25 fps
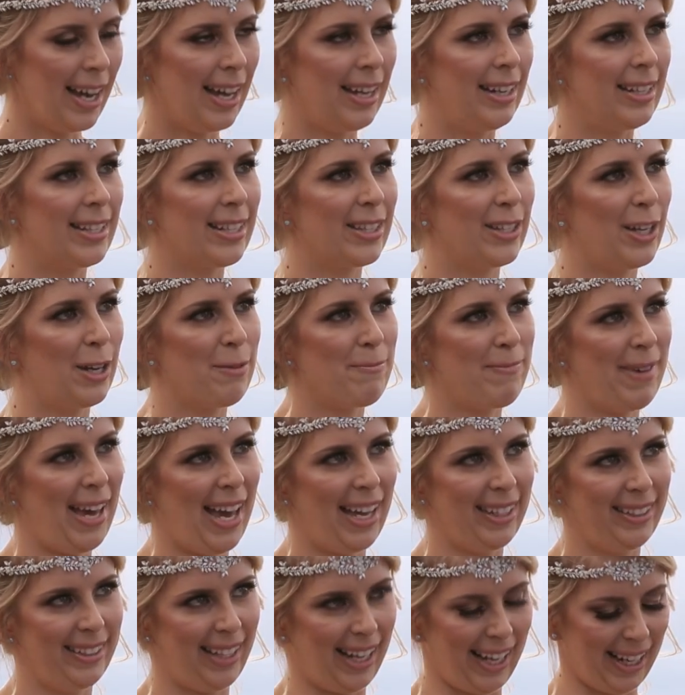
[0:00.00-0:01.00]
And it's not
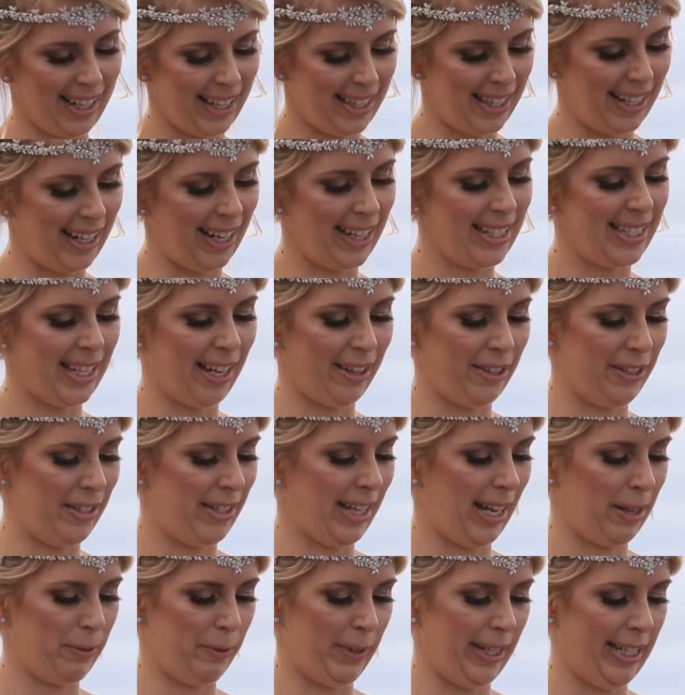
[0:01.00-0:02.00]
bad luck that I tell you
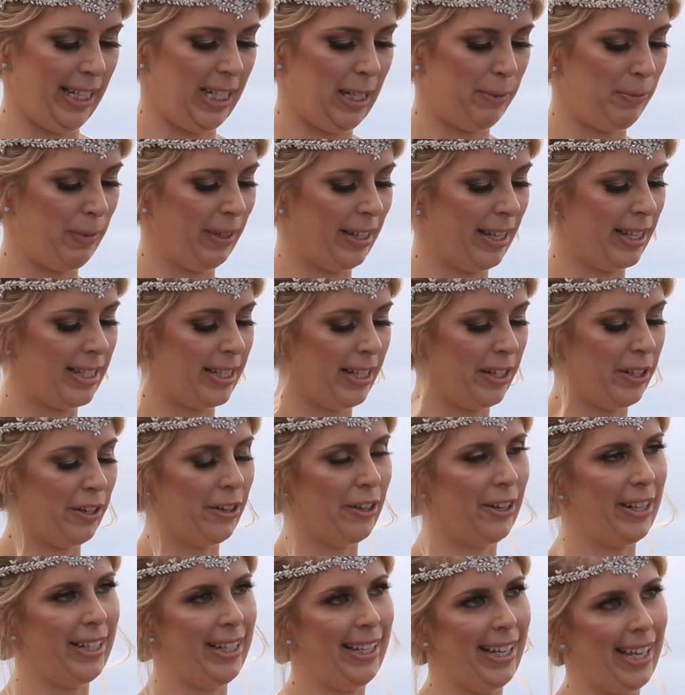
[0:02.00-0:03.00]
that wish because it
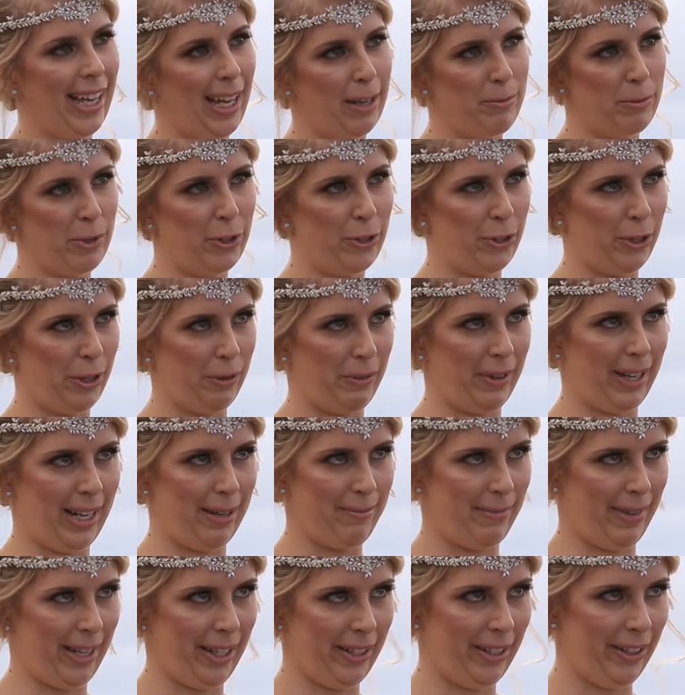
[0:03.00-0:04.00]
already came true when
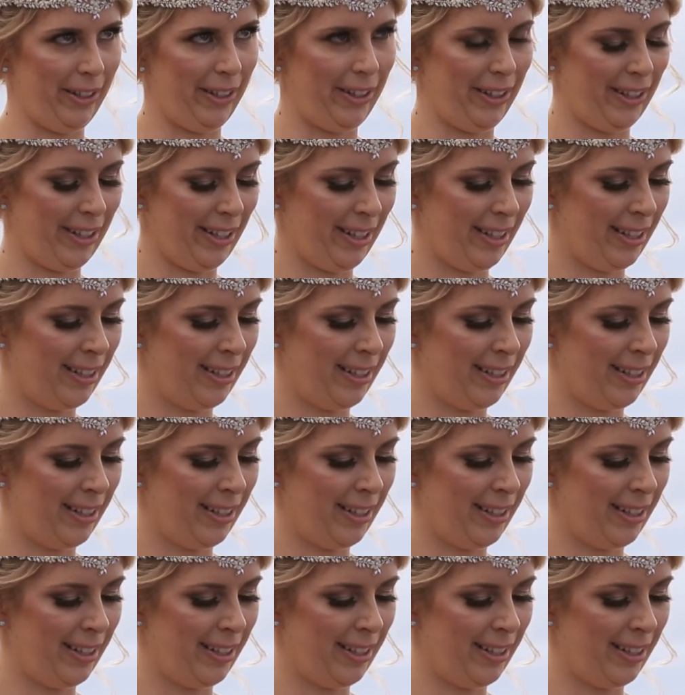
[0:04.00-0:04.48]
I met you